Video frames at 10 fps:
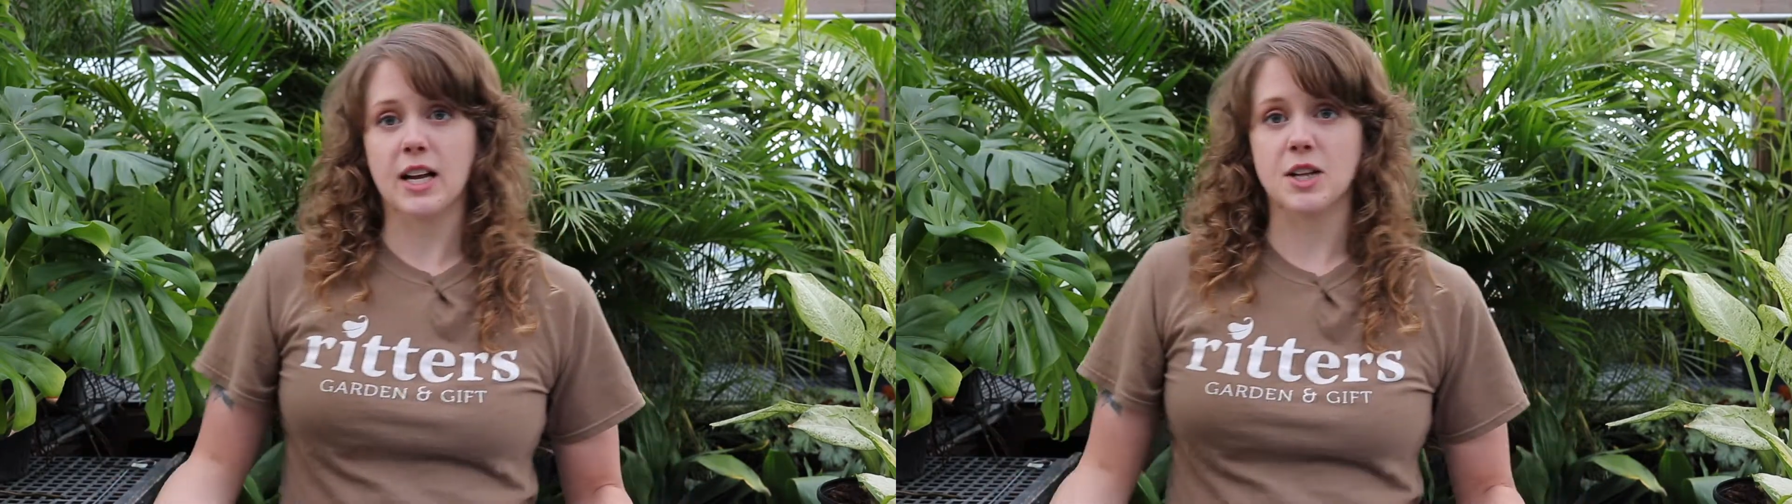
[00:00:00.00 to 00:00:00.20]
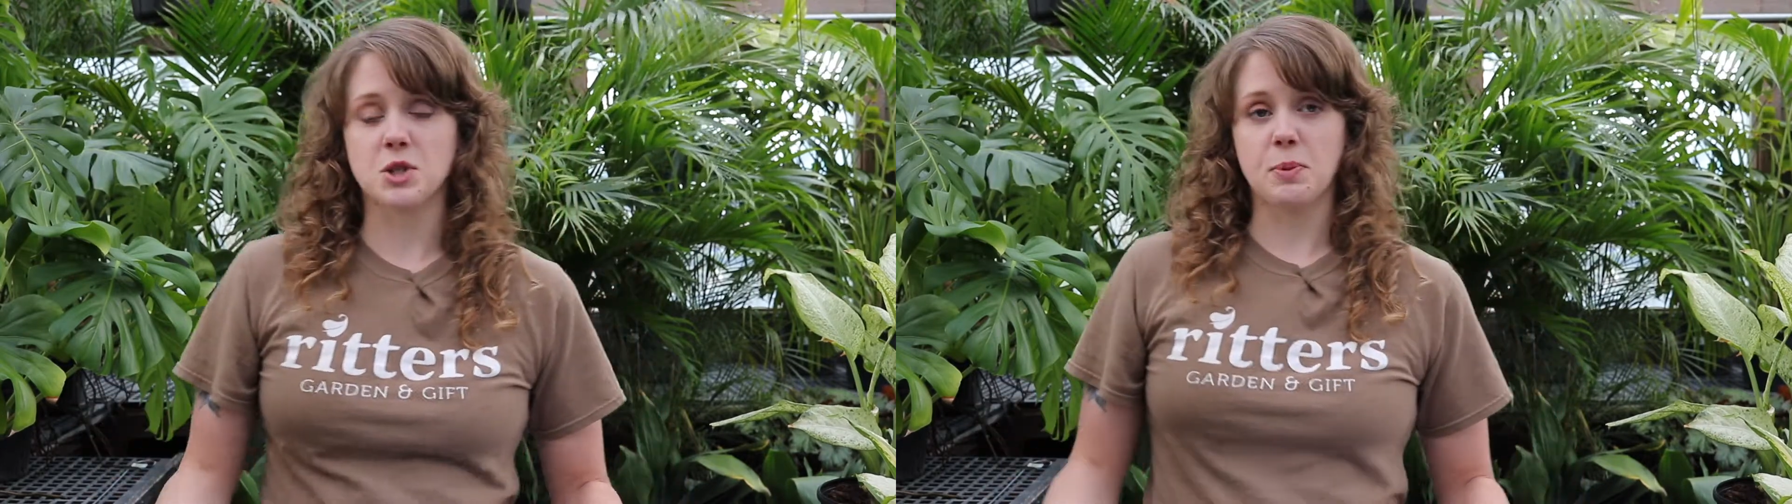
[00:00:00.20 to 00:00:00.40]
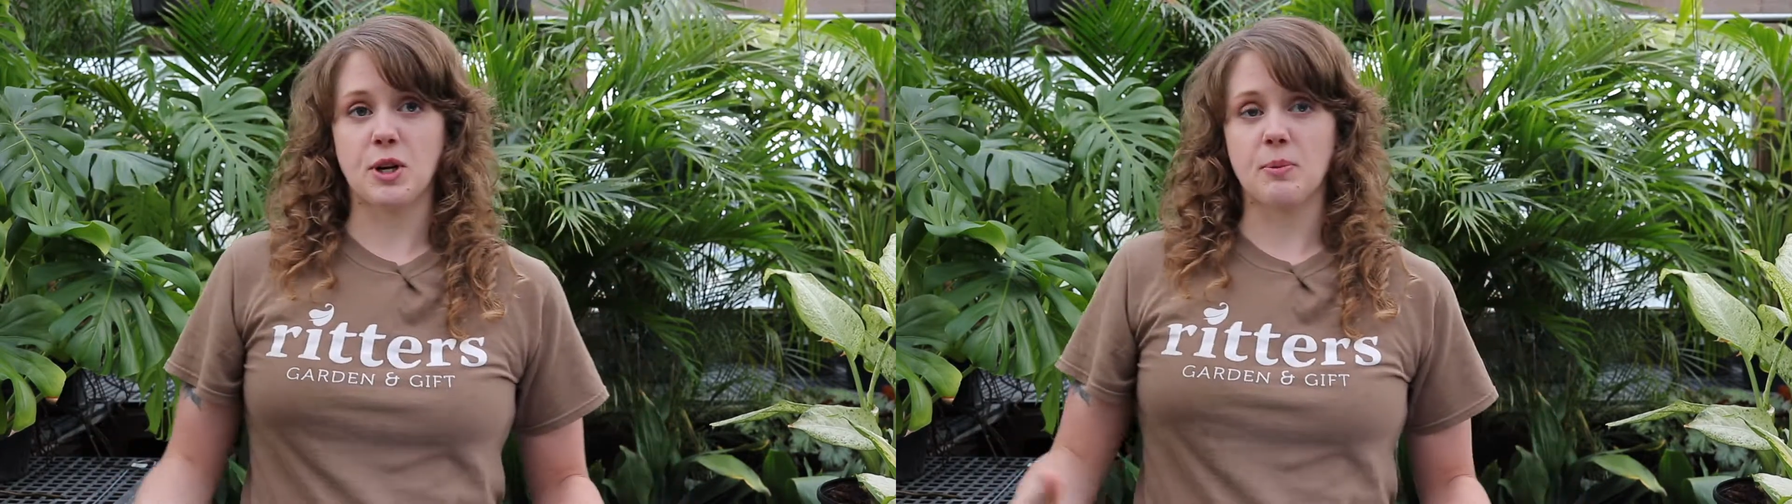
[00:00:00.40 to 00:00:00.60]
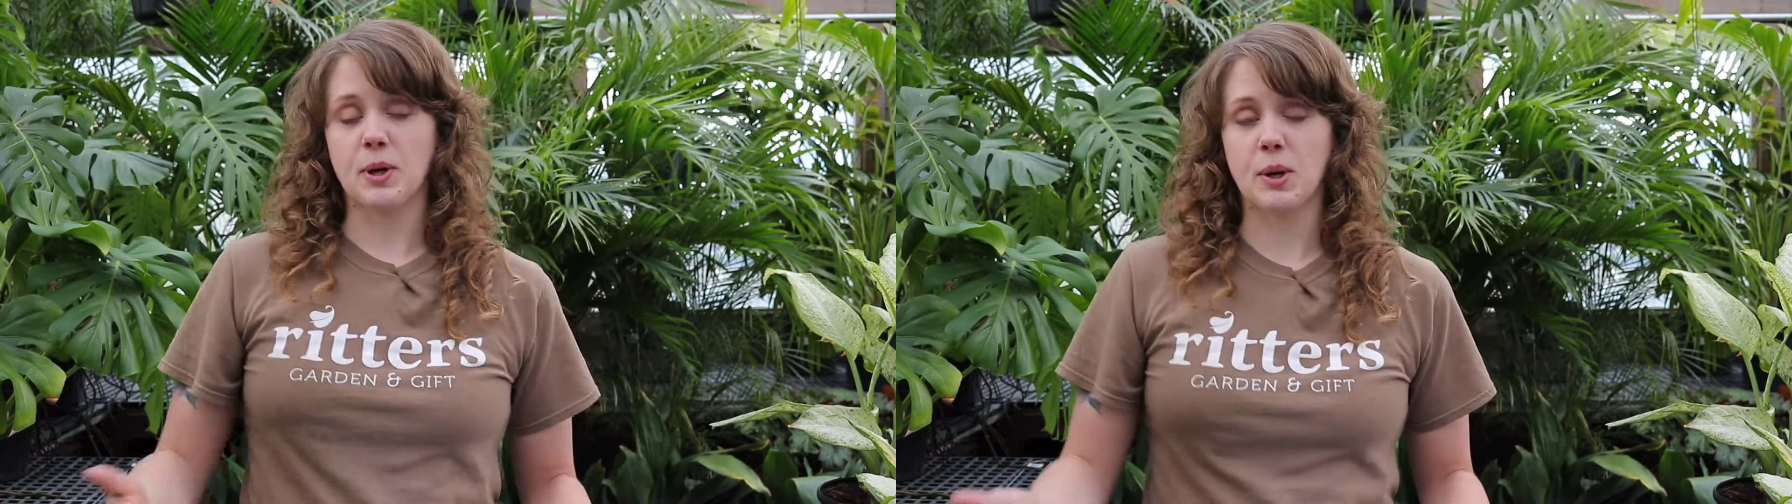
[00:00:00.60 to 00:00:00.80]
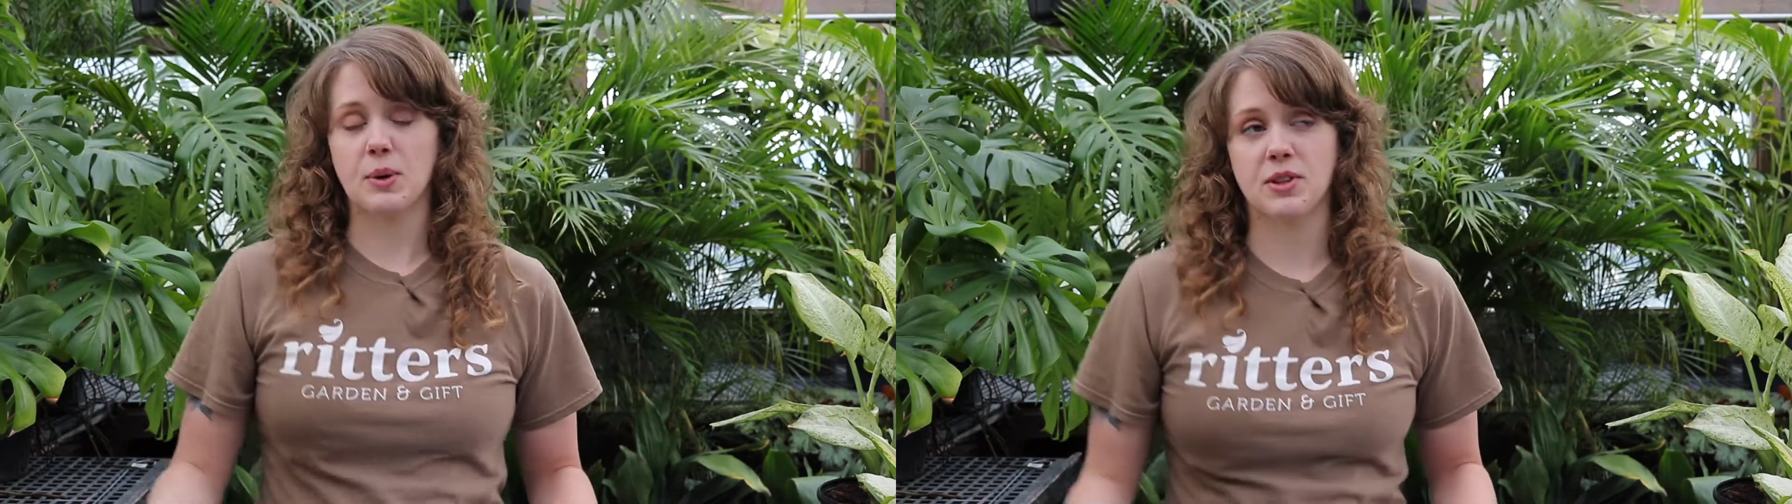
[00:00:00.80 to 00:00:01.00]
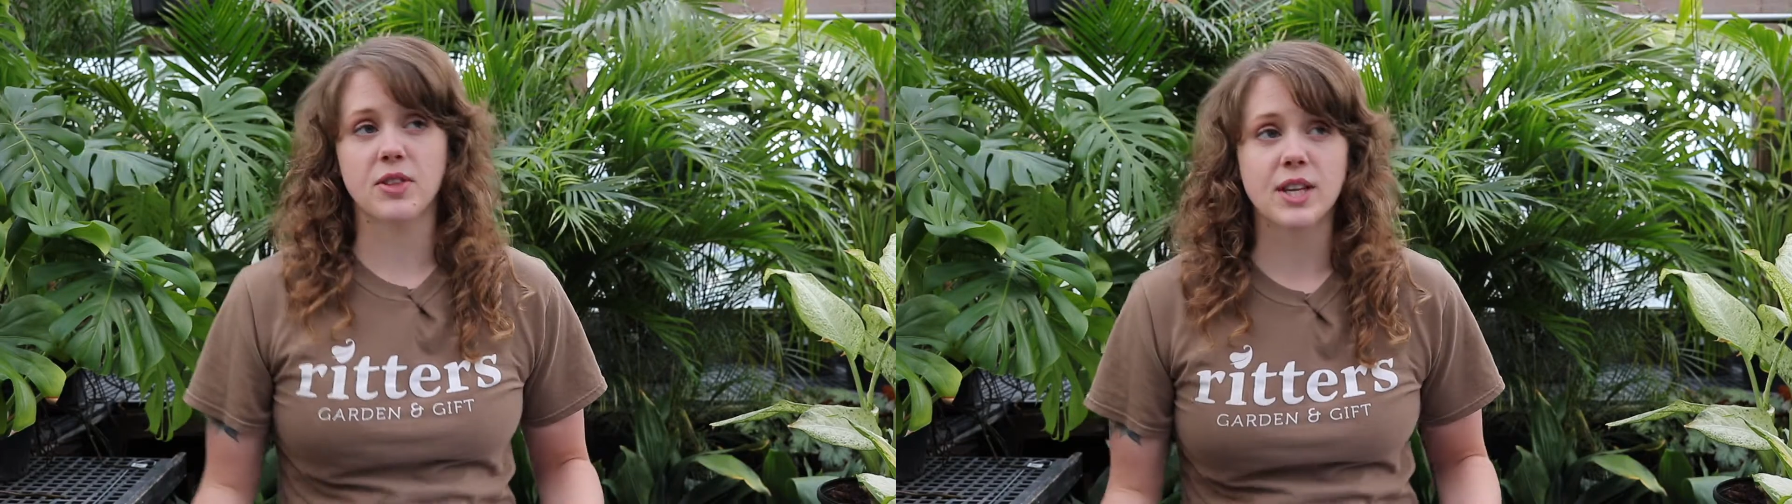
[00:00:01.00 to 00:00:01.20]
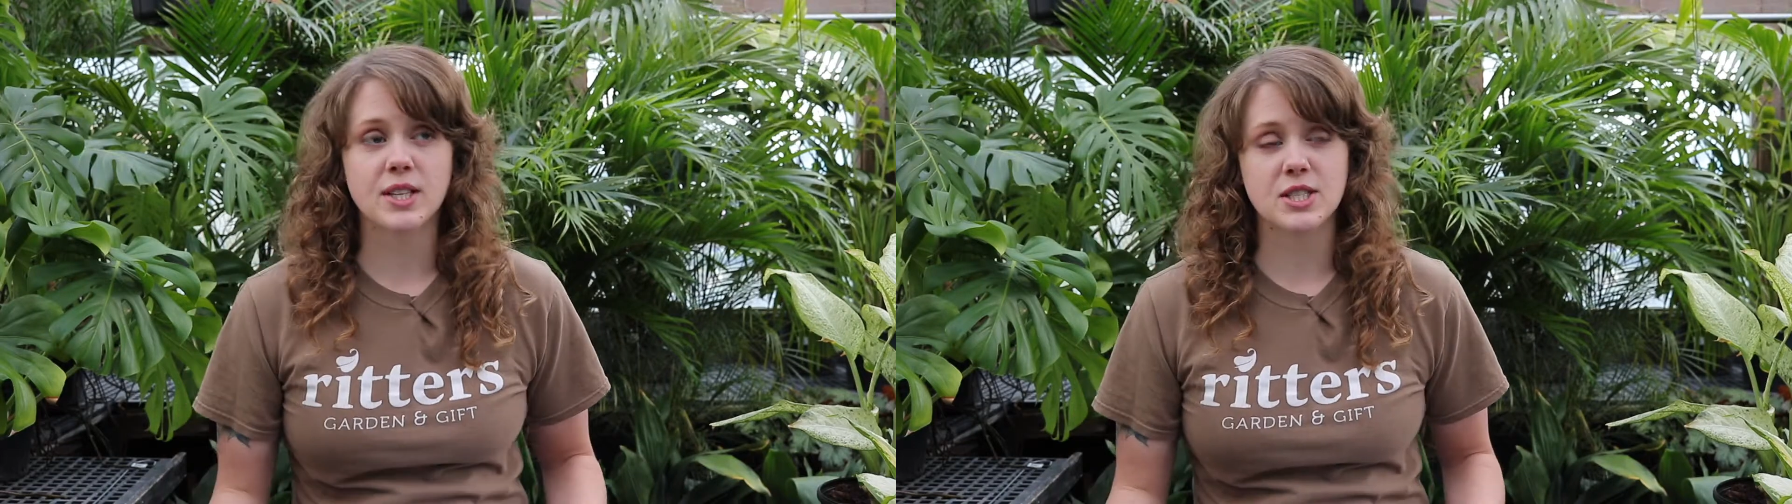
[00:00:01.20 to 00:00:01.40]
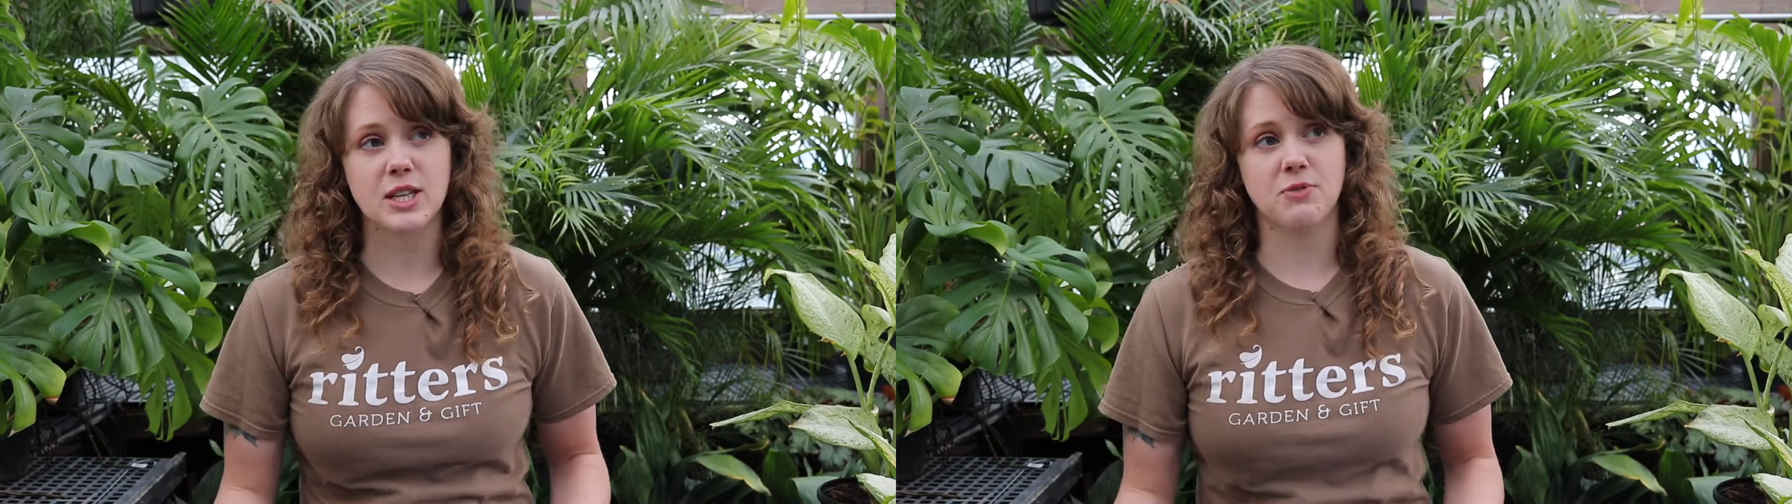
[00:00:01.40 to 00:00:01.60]
experiment with
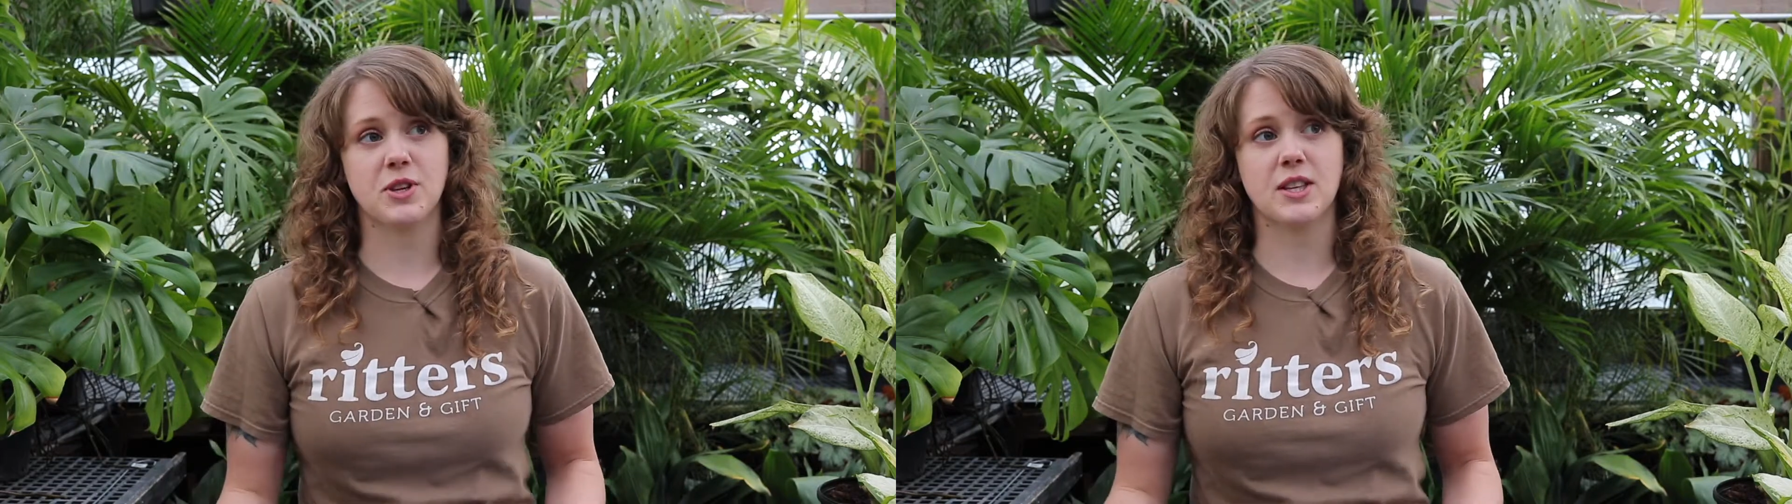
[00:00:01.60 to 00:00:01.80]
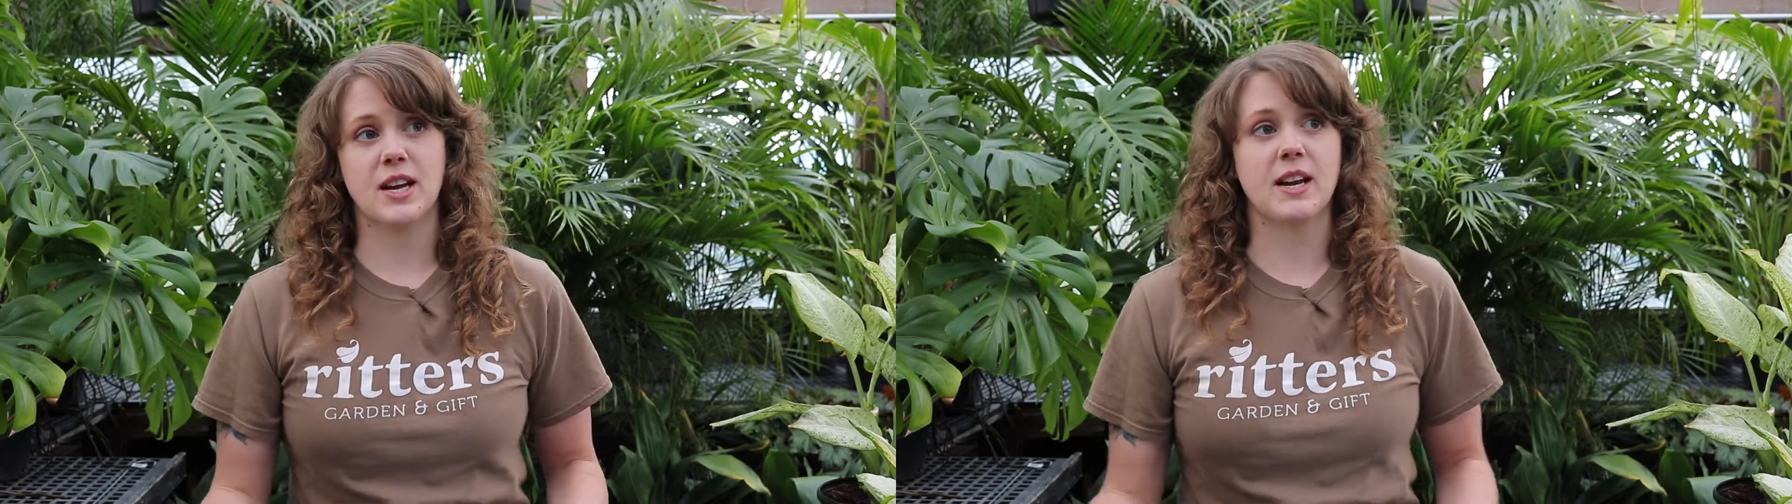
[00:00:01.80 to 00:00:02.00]
stuff like that.